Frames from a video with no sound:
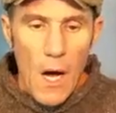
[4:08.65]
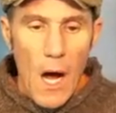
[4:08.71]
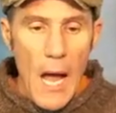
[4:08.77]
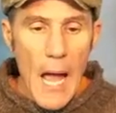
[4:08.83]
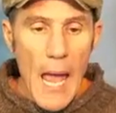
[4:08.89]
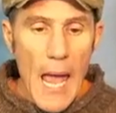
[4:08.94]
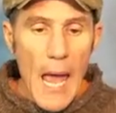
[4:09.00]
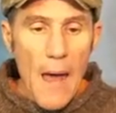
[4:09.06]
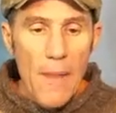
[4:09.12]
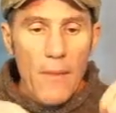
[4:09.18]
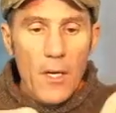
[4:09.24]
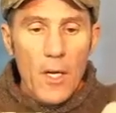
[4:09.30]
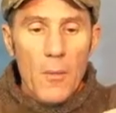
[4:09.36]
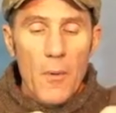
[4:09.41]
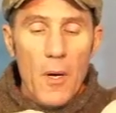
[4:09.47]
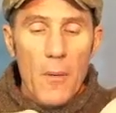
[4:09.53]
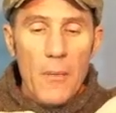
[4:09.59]
And the
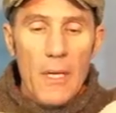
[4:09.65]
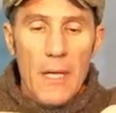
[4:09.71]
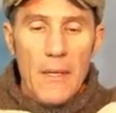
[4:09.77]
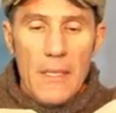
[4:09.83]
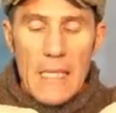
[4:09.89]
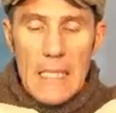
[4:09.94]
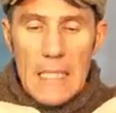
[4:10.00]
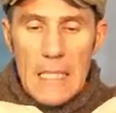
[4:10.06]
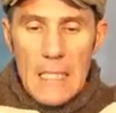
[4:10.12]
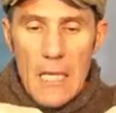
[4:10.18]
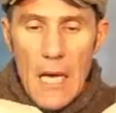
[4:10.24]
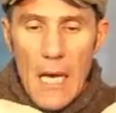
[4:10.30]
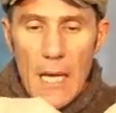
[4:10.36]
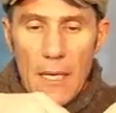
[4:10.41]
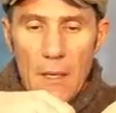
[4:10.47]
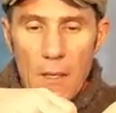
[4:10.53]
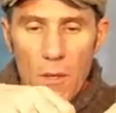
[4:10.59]
compartment on the
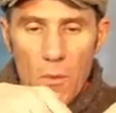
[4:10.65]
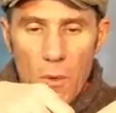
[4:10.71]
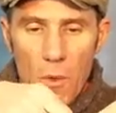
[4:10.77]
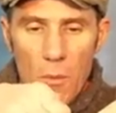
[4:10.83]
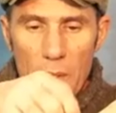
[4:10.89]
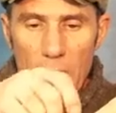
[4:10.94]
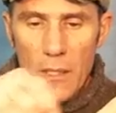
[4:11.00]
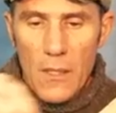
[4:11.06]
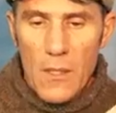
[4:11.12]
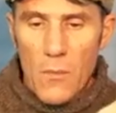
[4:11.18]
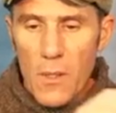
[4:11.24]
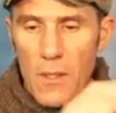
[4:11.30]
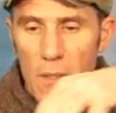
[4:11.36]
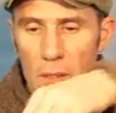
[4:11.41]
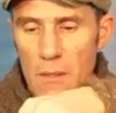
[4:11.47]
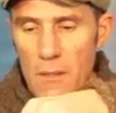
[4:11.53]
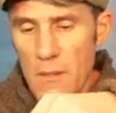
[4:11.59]
inside, what we're dealing
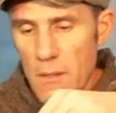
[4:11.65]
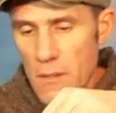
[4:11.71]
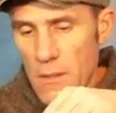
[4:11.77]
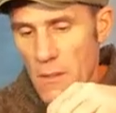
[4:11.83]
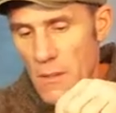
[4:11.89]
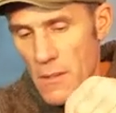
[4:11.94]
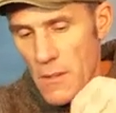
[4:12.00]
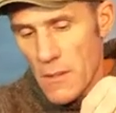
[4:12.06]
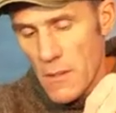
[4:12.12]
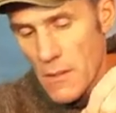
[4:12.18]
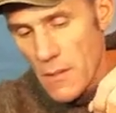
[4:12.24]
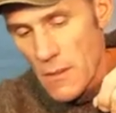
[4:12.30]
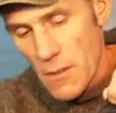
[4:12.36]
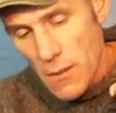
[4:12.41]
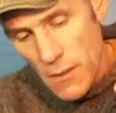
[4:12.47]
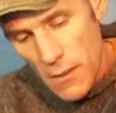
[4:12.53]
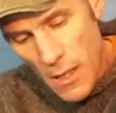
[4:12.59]
with is the
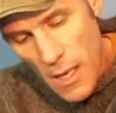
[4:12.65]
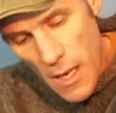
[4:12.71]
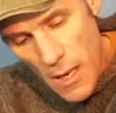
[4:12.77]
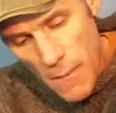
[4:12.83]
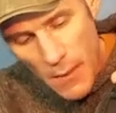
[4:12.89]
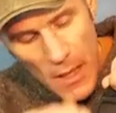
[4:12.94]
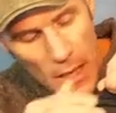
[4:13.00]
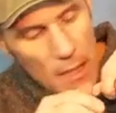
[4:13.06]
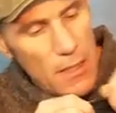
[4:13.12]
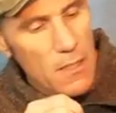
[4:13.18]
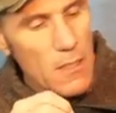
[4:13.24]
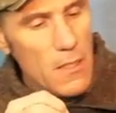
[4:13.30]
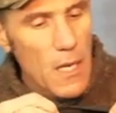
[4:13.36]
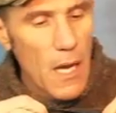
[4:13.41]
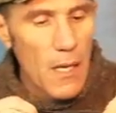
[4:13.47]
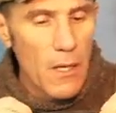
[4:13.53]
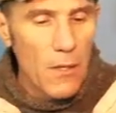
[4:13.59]
same kind of
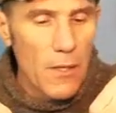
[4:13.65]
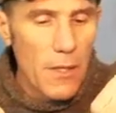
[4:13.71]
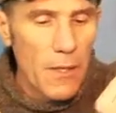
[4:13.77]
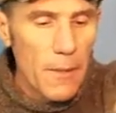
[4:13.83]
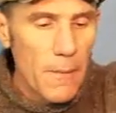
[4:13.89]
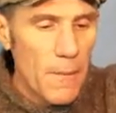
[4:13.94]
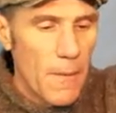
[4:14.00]
style here.